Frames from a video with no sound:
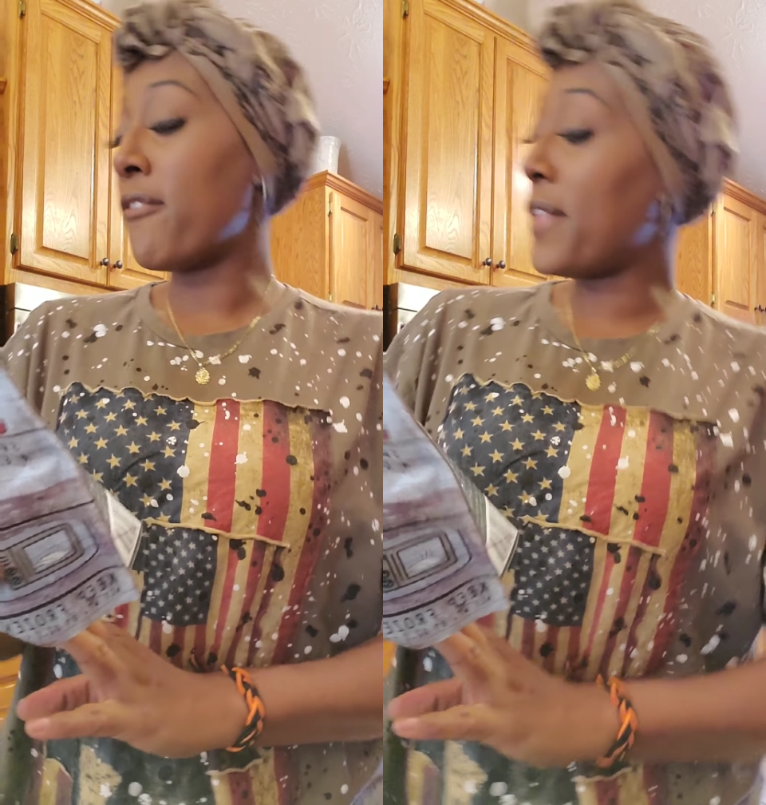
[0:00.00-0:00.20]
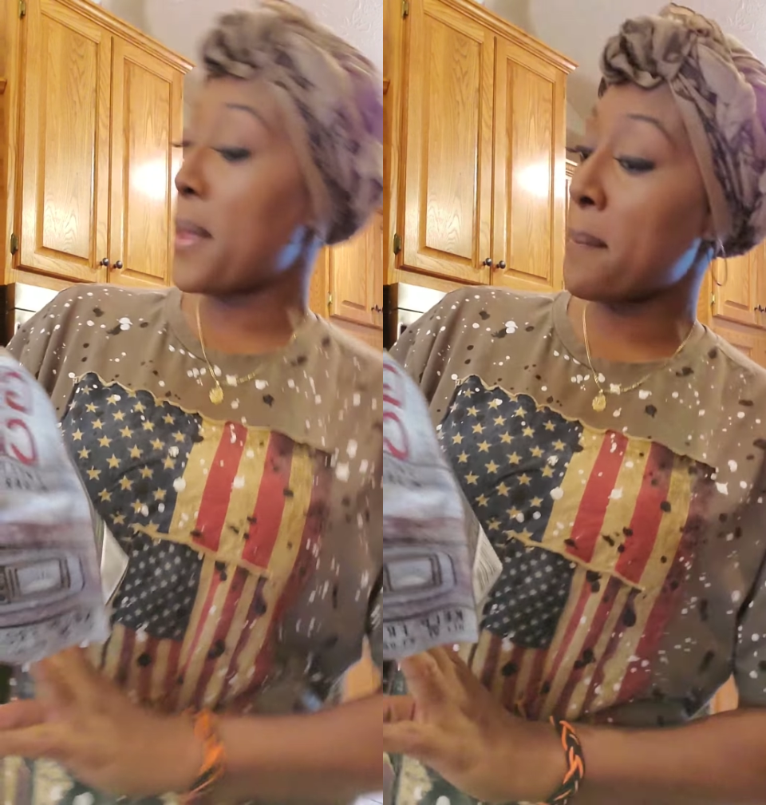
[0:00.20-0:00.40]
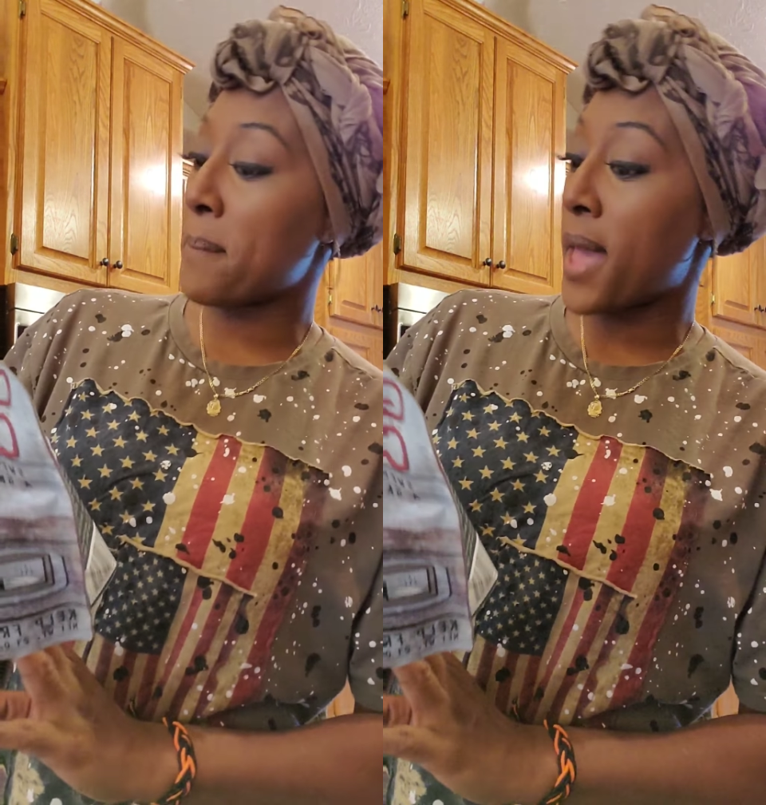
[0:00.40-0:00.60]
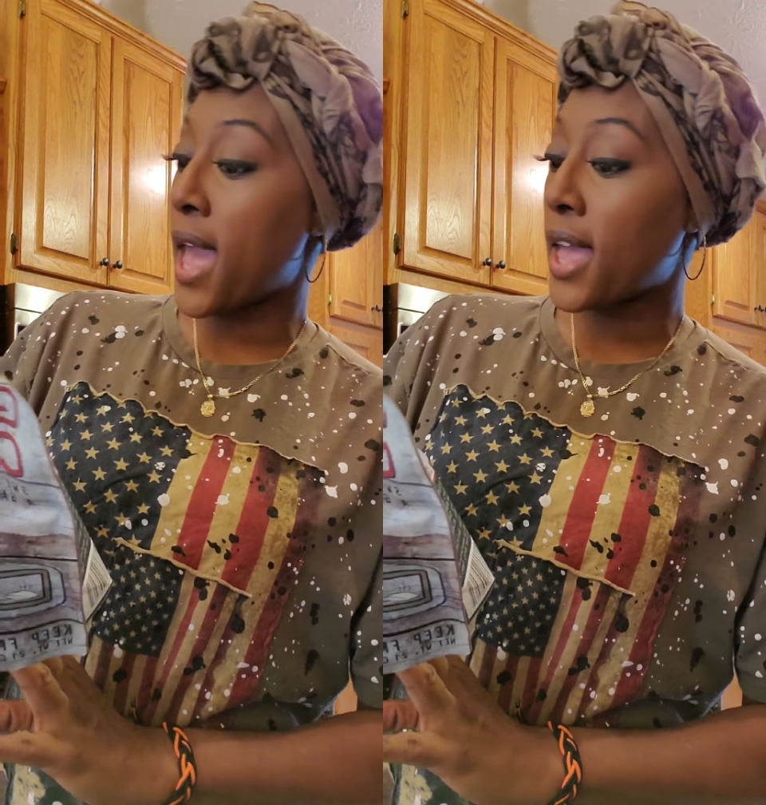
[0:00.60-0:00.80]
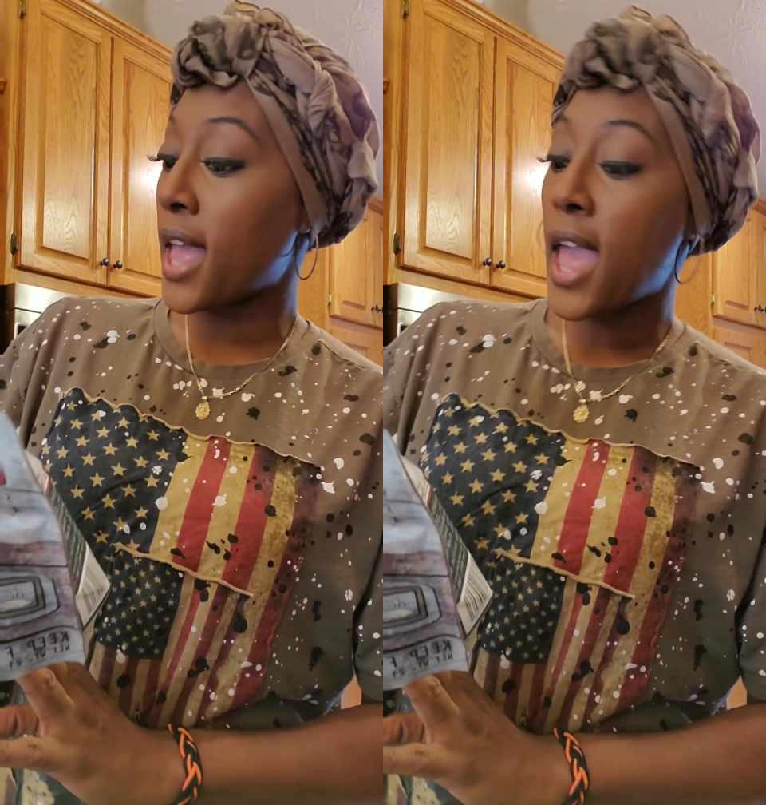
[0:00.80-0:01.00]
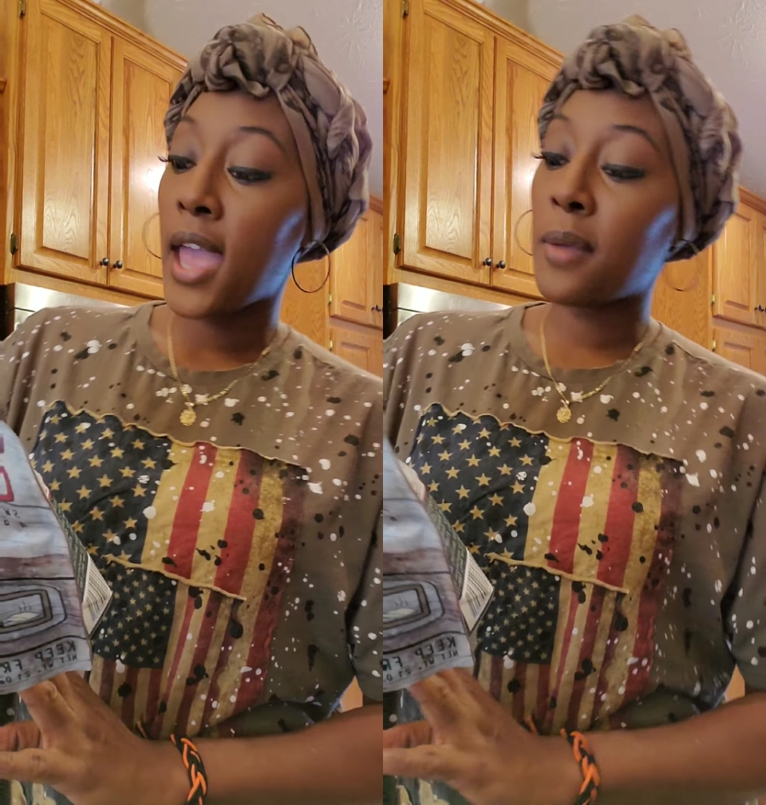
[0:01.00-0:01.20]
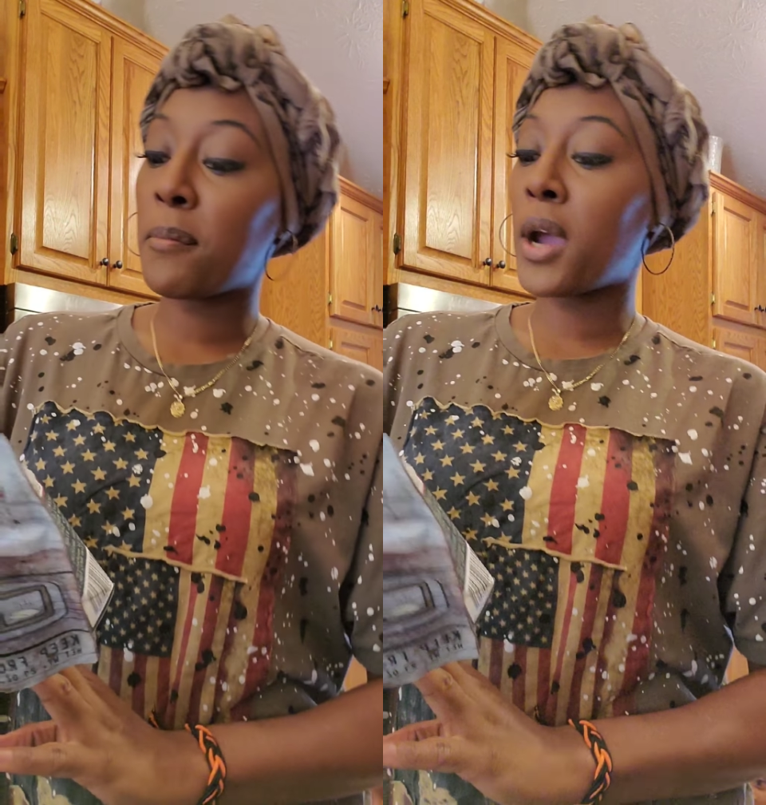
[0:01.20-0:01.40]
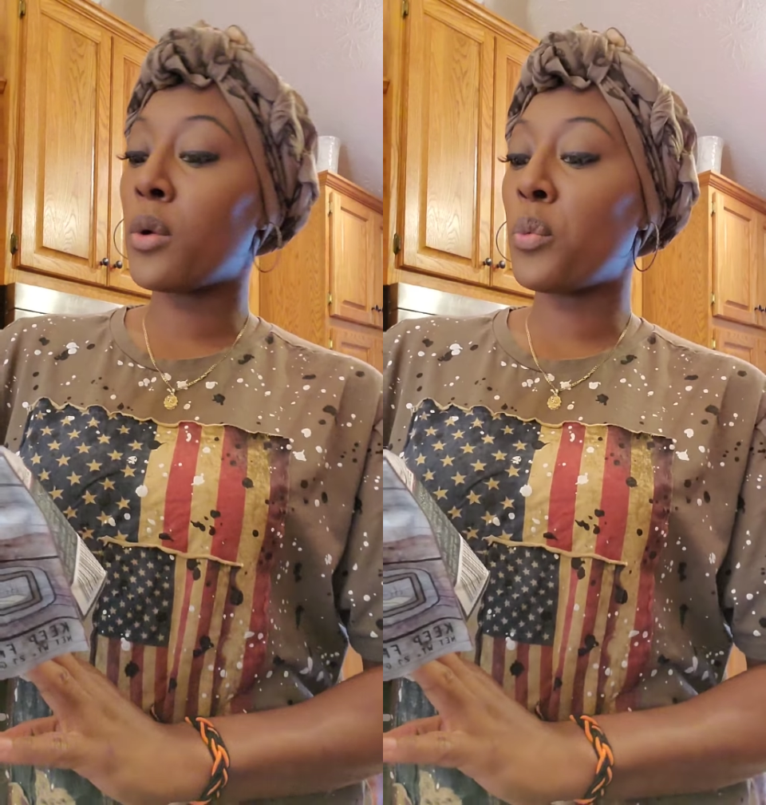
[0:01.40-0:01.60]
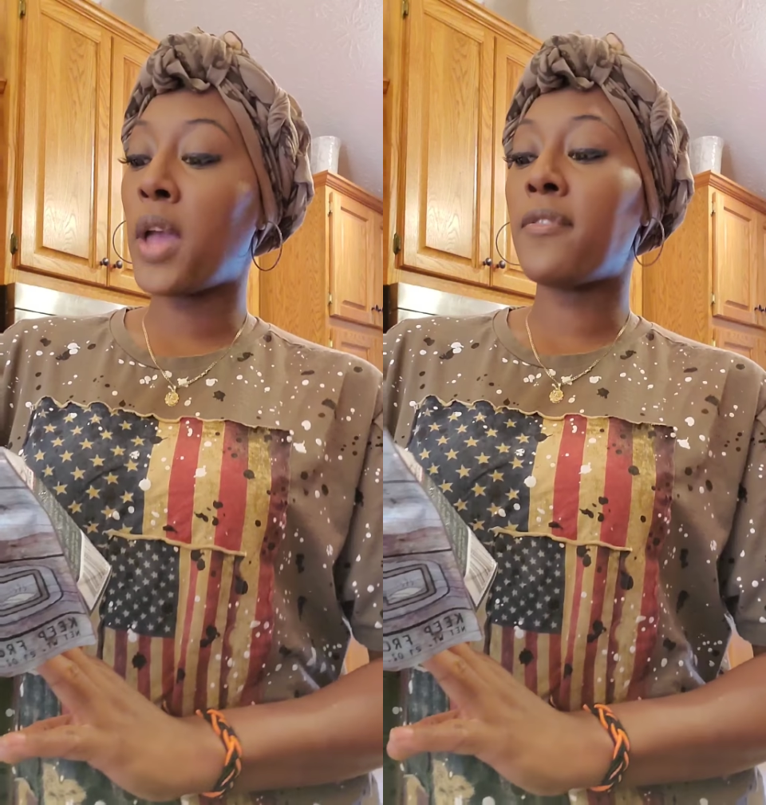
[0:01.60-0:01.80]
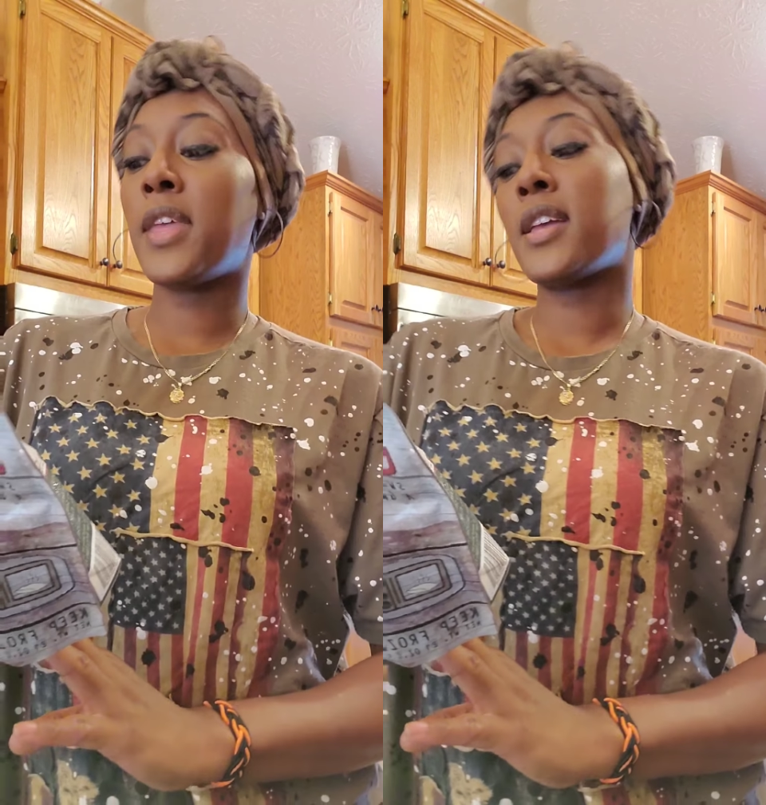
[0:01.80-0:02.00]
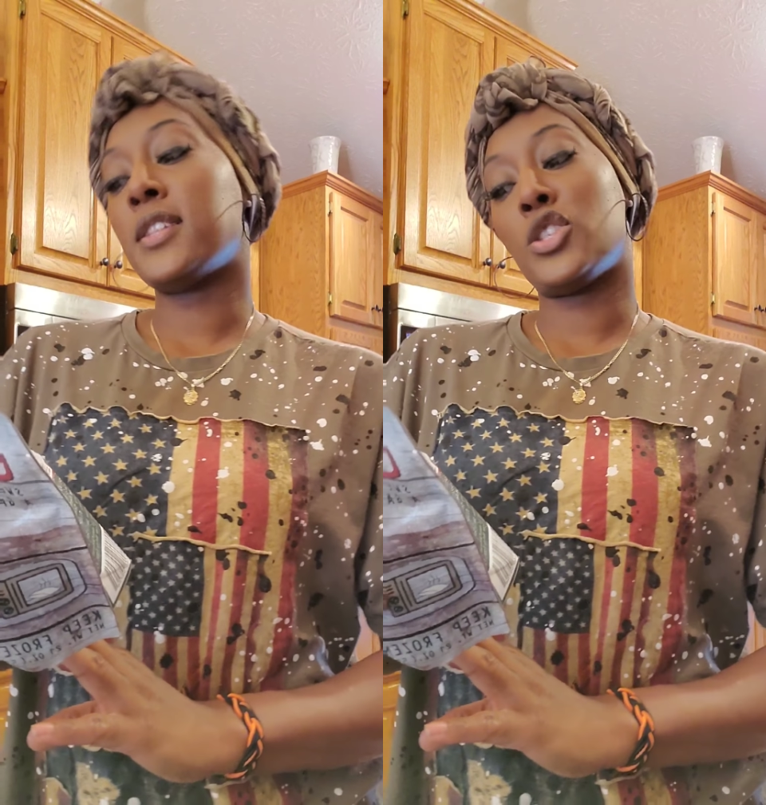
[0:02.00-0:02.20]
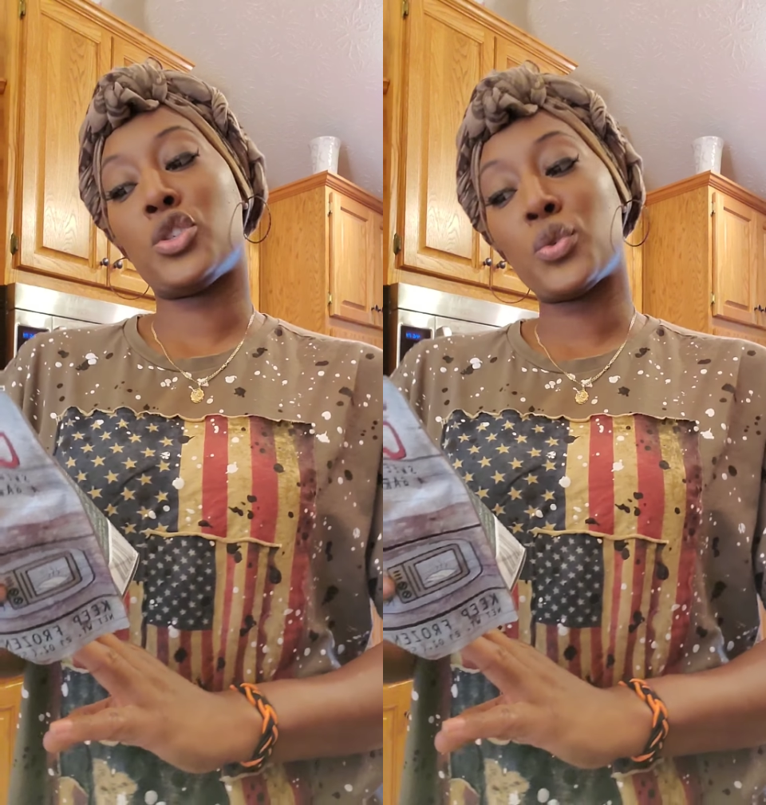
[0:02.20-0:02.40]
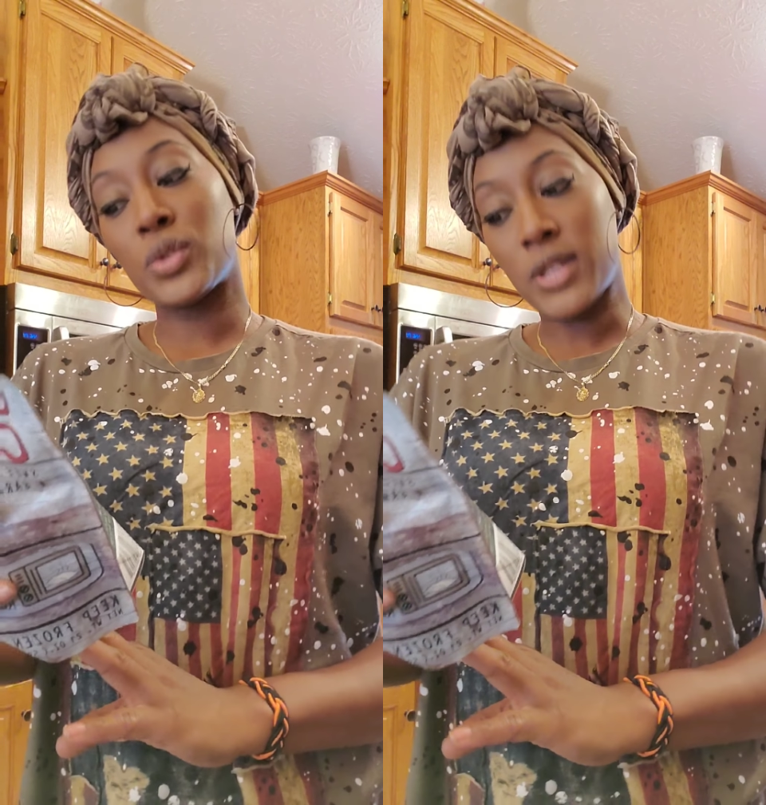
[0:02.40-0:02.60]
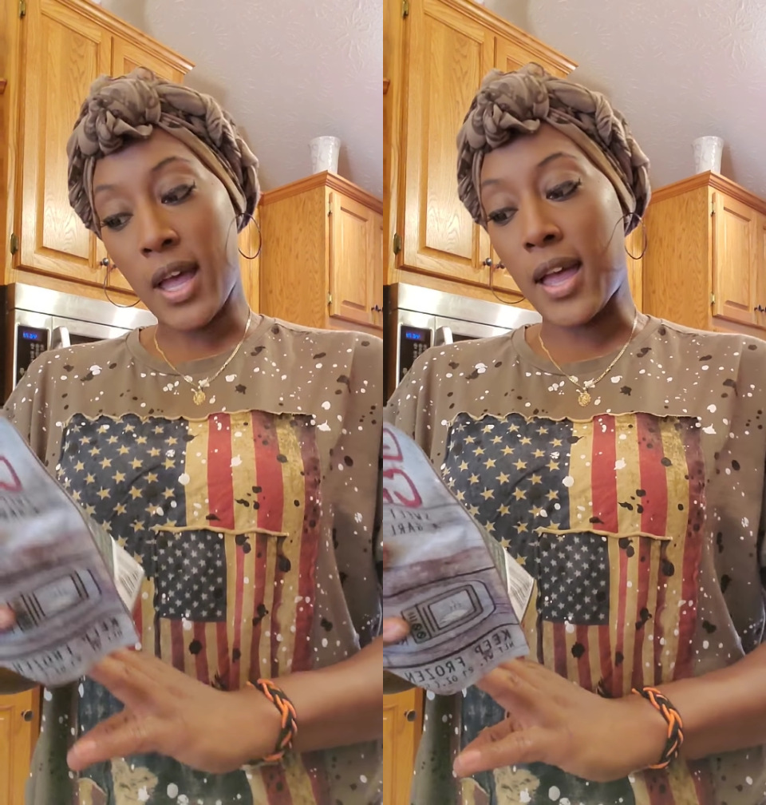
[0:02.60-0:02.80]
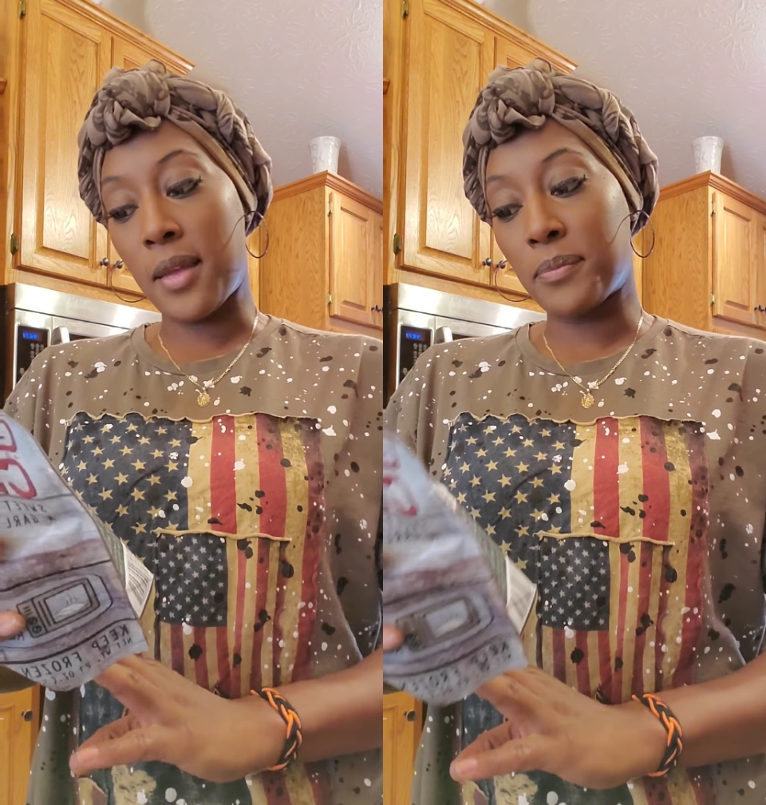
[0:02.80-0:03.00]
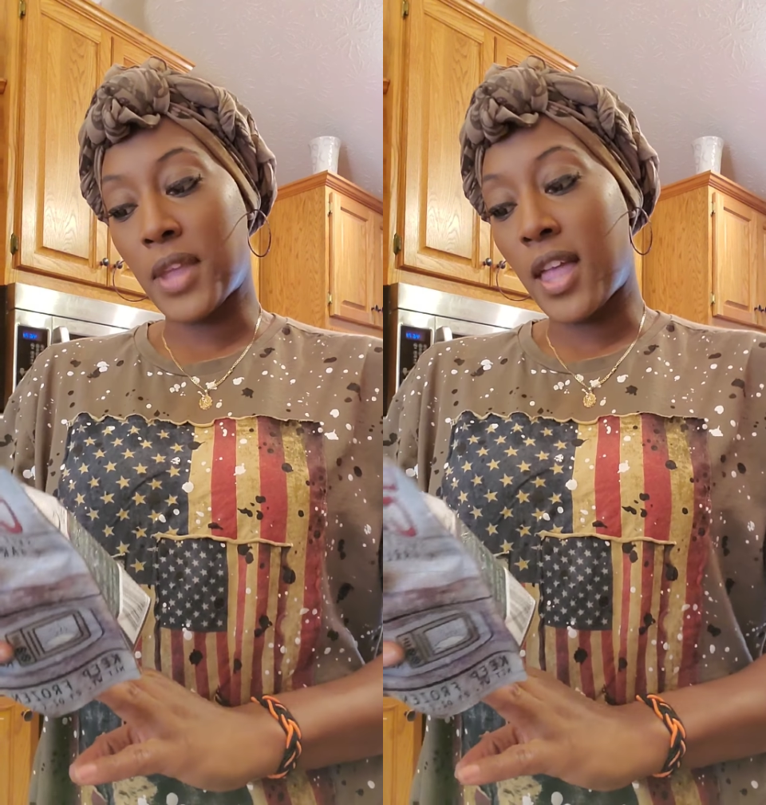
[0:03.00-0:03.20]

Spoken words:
Flip bag and microwave the additional time.